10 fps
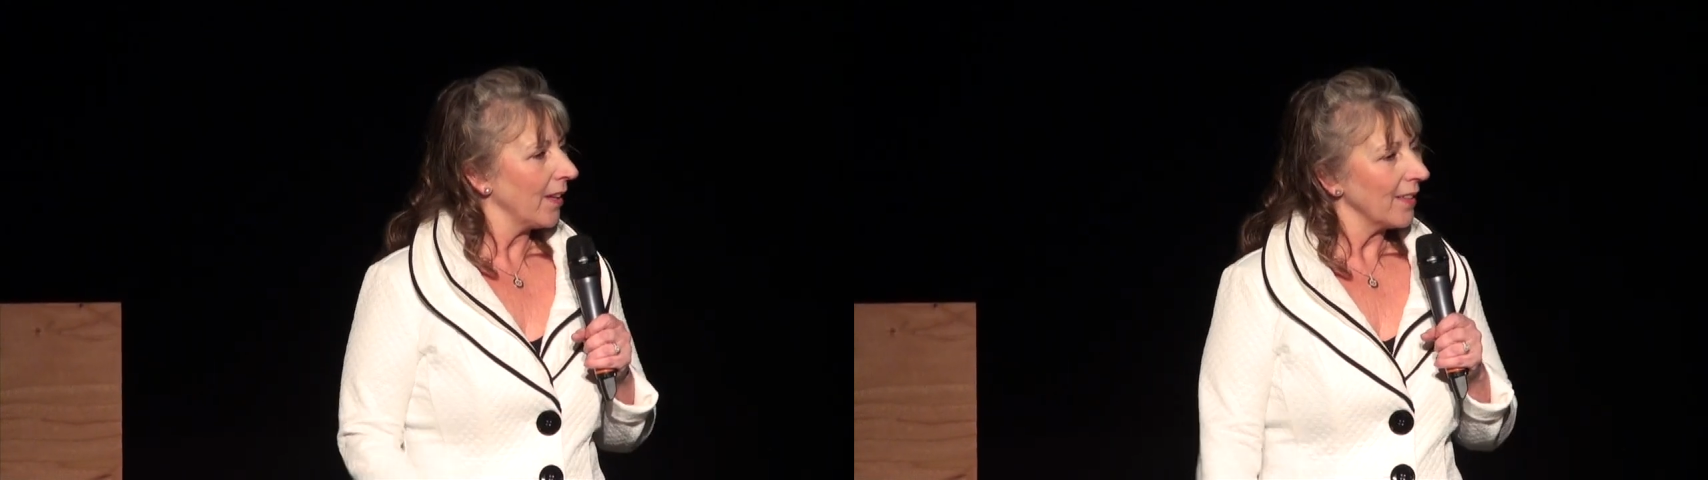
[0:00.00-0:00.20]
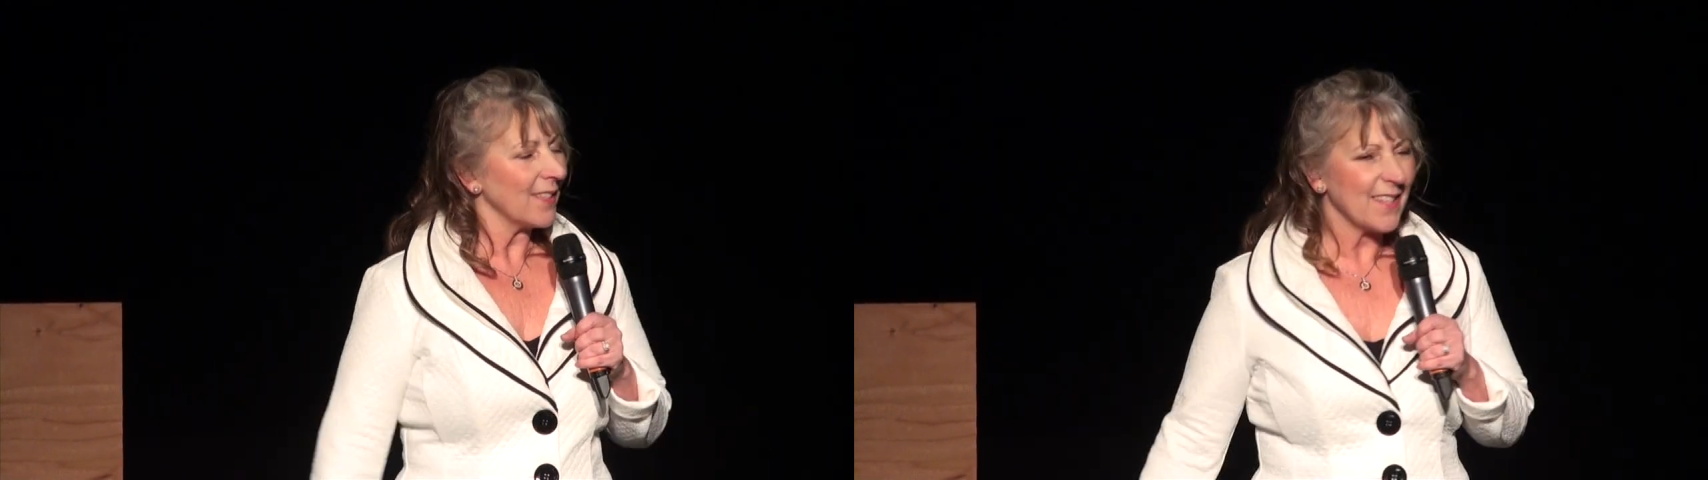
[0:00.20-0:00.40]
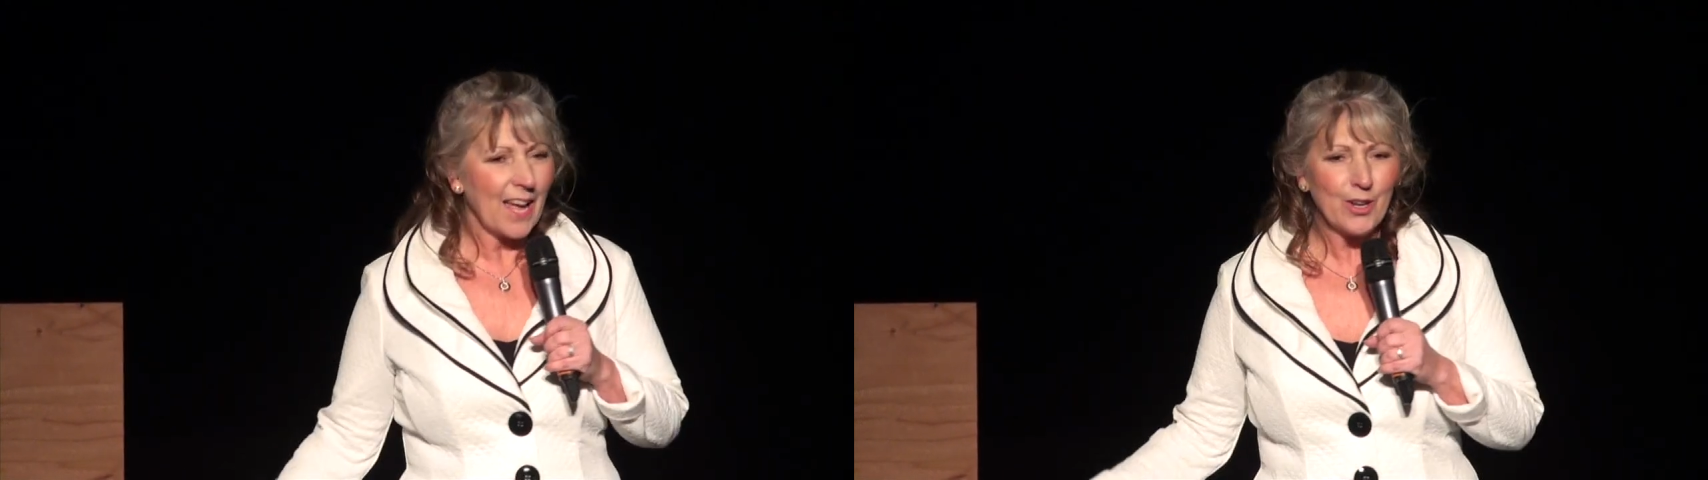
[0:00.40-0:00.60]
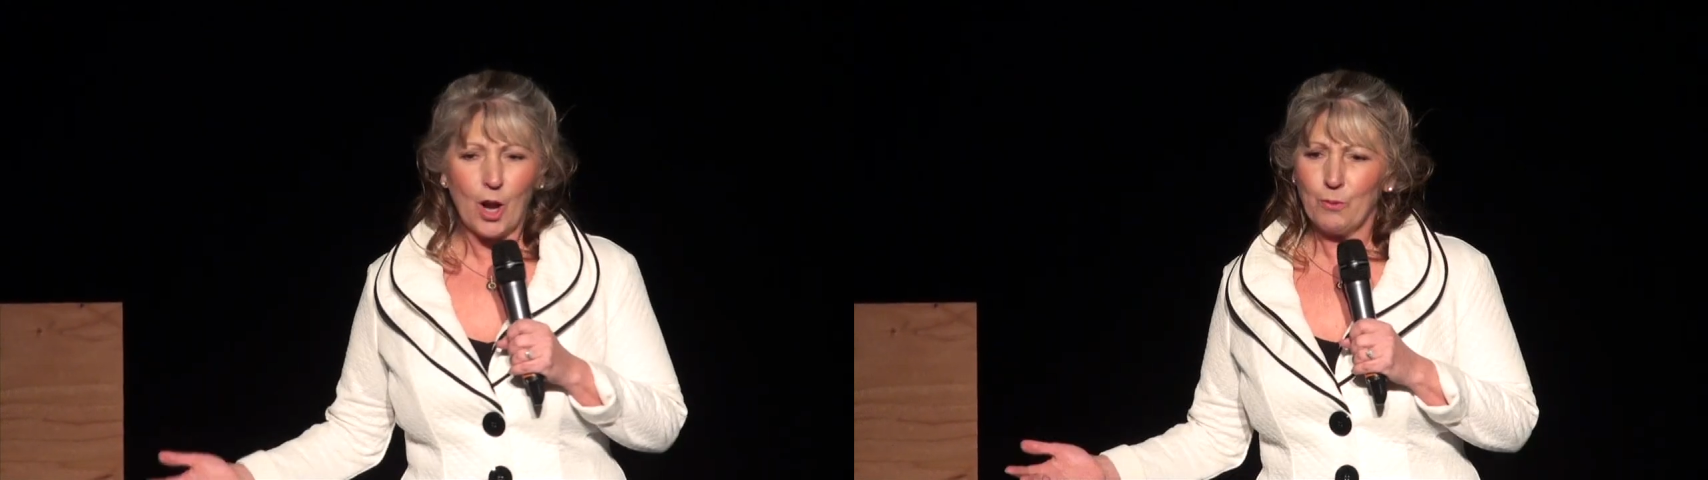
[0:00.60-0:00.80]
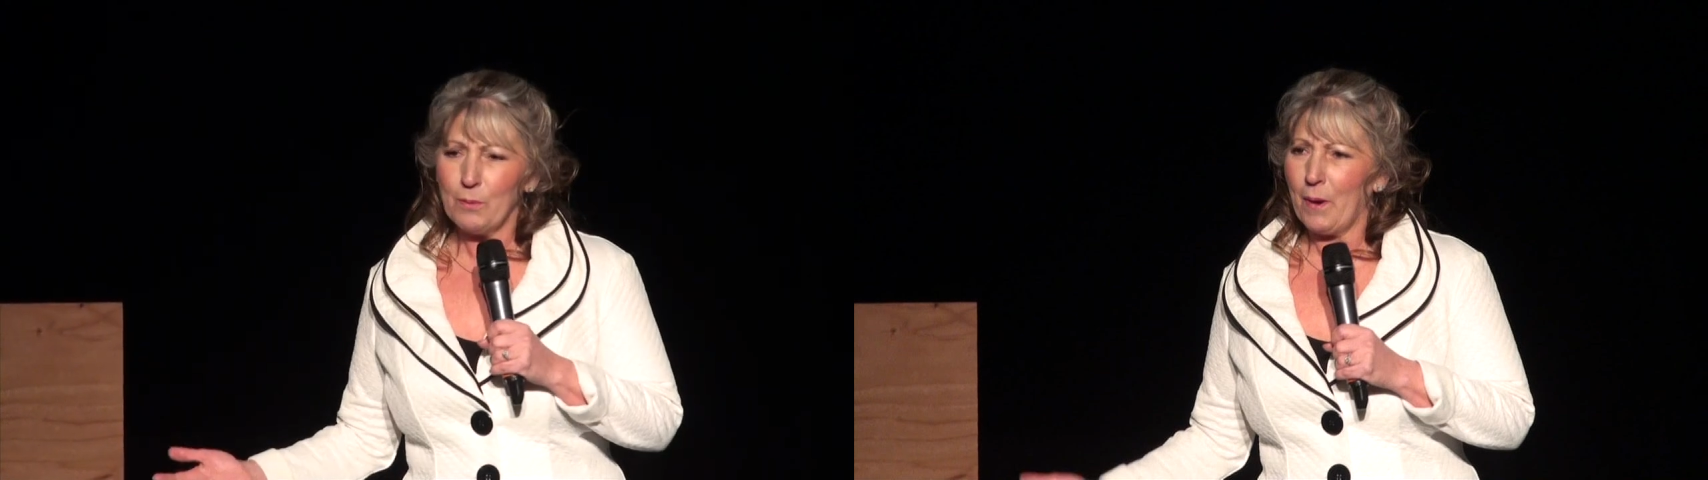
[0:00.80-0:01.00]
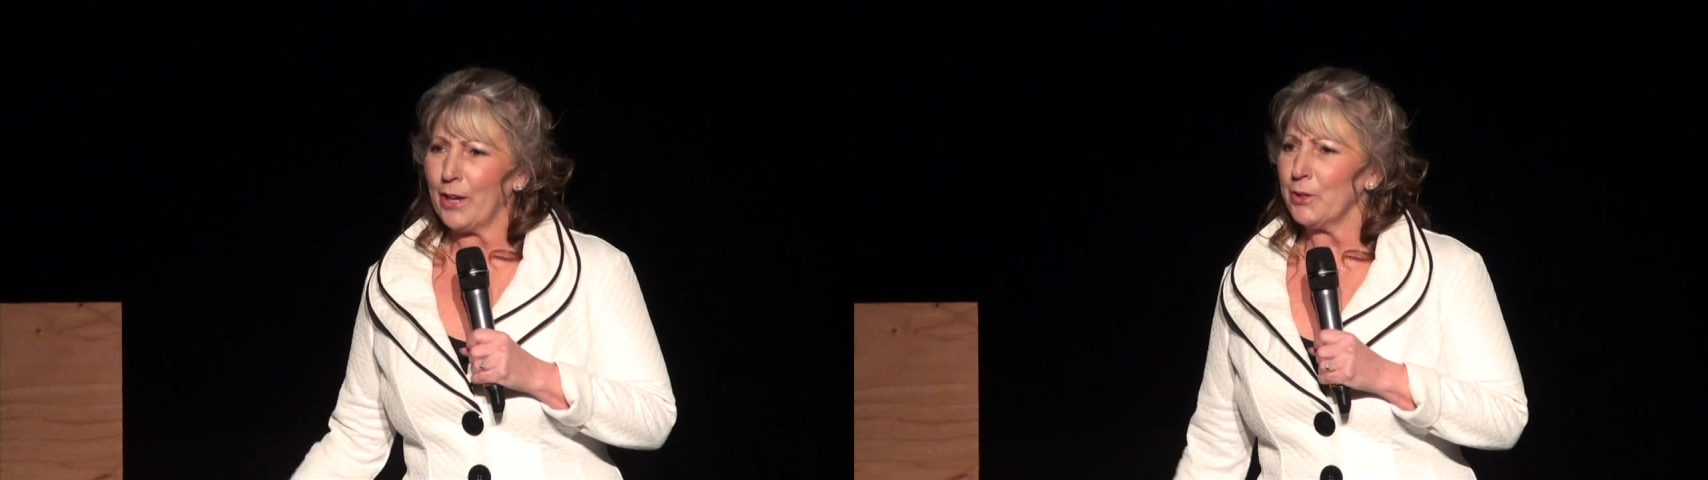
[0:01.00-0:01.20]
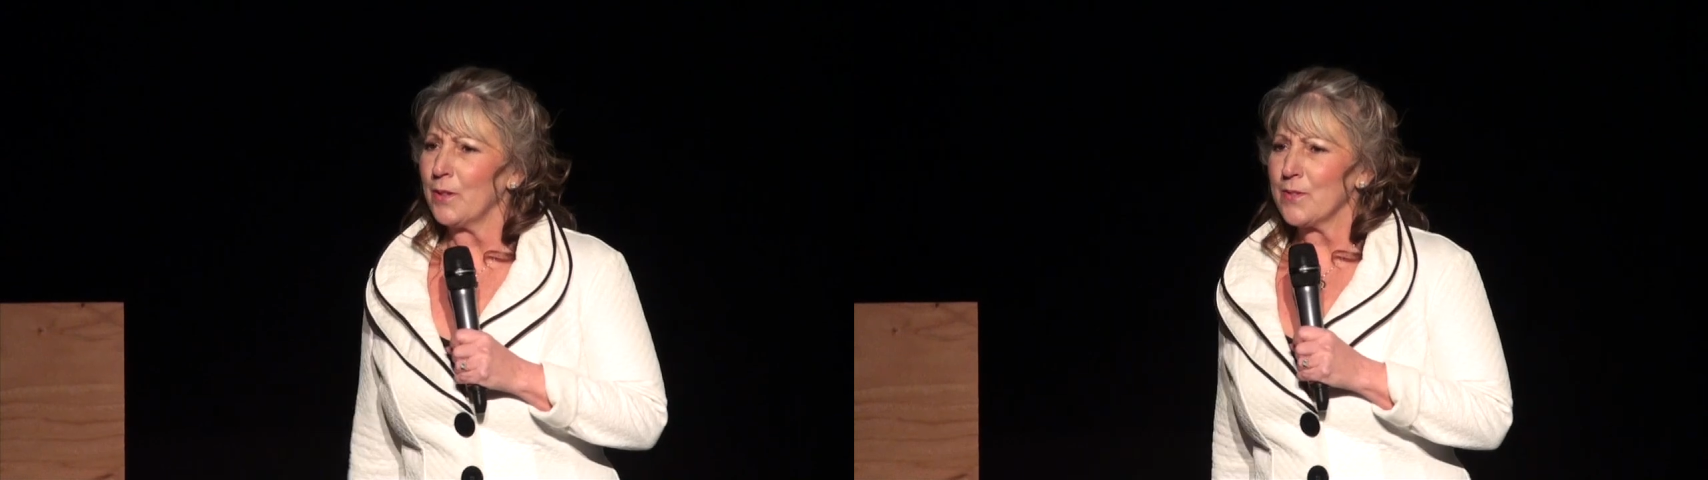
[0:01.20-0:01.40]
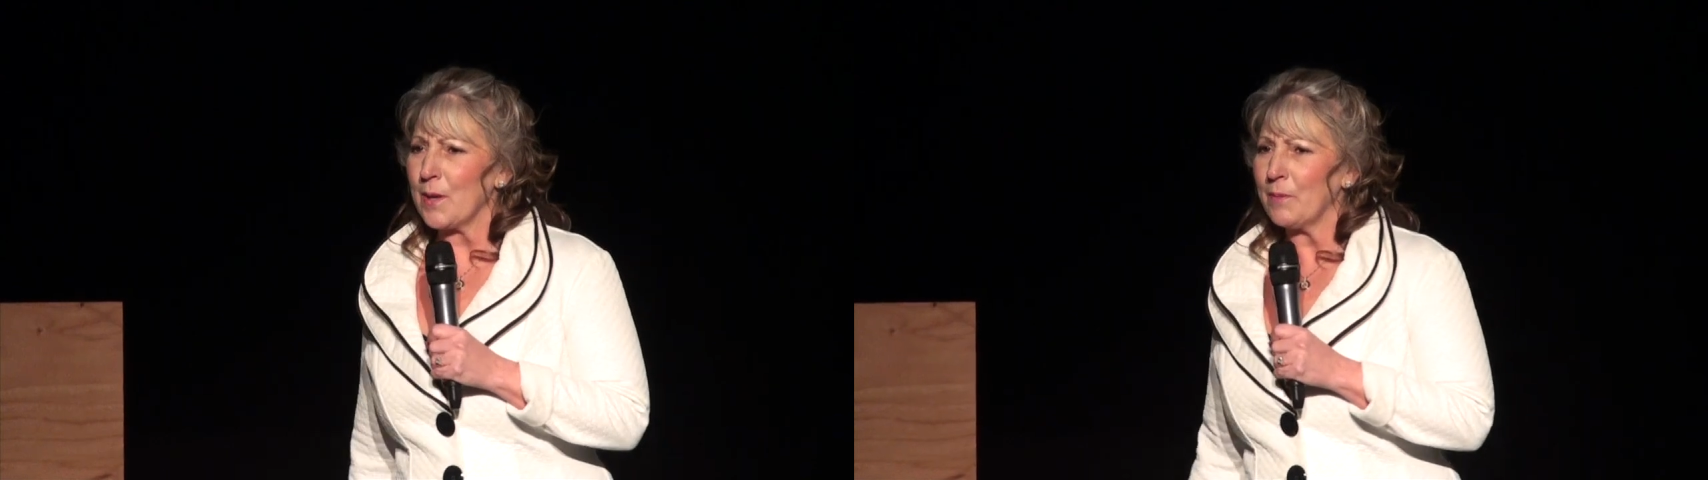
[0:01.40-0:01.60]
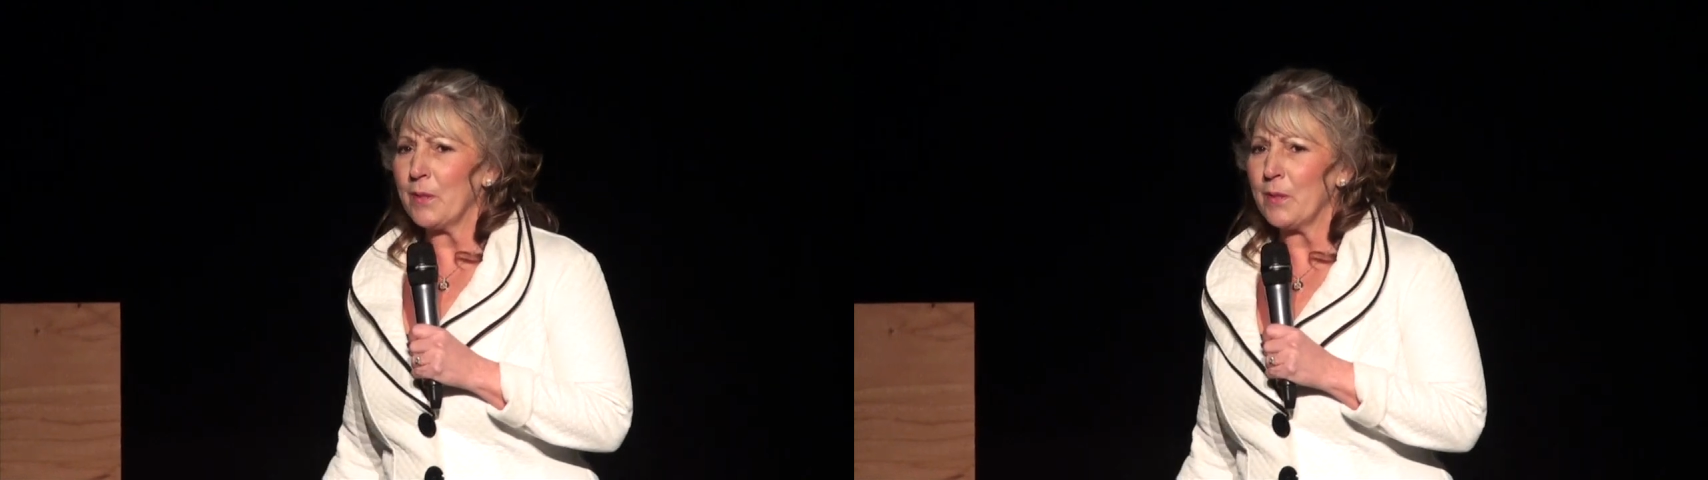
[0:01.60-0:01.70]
Does that not remind you of some of